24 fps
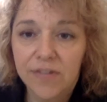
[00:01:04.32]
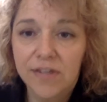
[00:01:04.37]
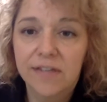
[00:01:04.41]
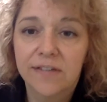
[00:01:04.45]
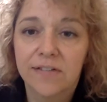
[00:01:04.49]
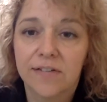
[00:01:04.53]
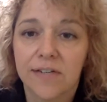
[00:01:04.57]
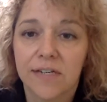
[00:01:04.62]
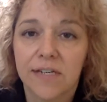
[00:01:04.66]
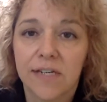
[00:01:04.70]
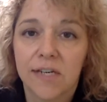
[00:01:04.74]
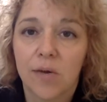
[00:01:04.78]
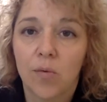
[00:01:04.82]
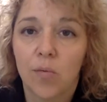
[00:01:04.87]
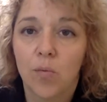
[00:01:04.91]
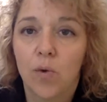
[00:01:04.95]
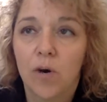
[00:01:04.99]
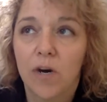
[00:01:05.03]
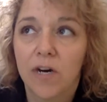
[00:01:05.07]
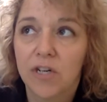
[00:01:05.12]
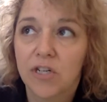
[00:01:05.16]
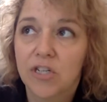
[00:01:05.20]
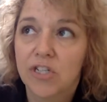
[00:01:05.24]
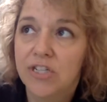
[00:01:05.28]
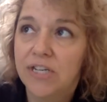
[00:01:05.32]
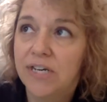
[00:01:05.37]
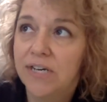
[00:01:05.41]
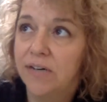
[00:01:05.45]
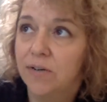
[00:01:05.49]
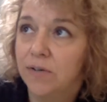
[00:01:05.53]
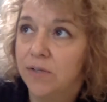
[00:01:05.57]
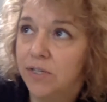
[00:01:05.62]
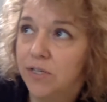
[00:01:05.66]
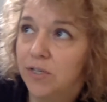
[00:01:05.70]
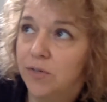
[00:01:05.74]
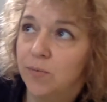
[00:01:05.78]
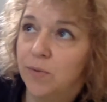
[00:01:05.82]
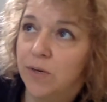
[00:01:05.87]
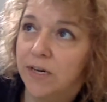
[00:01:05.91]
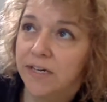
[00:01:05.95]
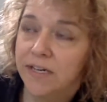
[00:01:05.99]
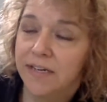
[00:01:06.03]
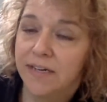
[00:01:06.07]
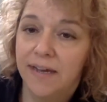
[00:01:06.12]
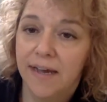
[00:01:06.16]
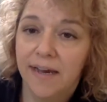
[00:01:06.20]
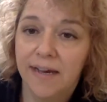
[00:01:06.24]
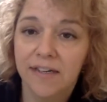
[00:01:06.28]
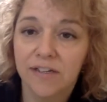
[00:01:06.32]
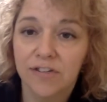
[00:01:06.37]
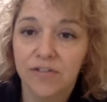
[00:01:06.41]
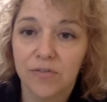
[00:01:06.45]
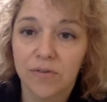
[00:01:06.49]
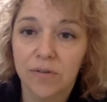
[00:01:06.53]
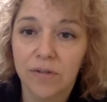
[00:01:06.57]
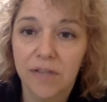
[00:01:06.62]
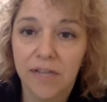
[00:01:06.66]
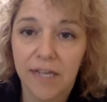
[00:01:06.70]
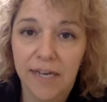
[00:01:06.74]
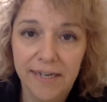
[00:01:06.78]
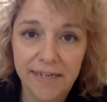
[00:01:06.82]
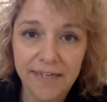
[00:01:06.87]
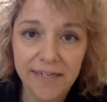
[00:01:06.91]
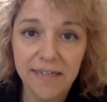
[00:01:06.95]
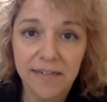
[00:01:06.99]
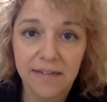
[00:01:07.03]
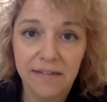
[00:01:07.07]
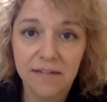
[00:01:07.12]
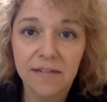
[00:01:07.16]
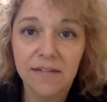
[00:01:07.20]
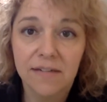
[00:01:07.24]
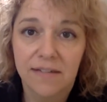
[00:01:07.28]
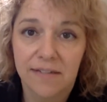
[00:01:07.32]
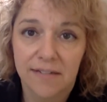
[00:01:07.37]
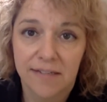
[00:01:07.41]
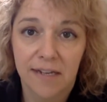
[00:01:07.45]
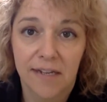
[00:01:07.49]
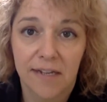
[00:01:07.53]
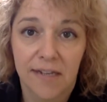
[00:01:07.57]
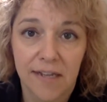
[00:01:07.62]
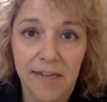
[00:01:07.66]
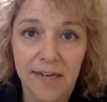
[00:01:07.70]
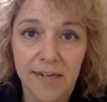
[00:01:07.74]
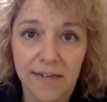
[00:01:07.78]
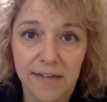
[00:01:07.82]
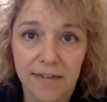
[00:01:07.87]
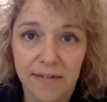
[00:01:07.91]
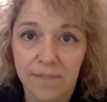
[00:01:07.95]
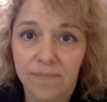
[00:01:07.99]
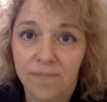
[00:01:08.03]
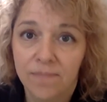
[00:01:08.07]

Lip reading: Things are going to get washed out. You want natural light, sunlight,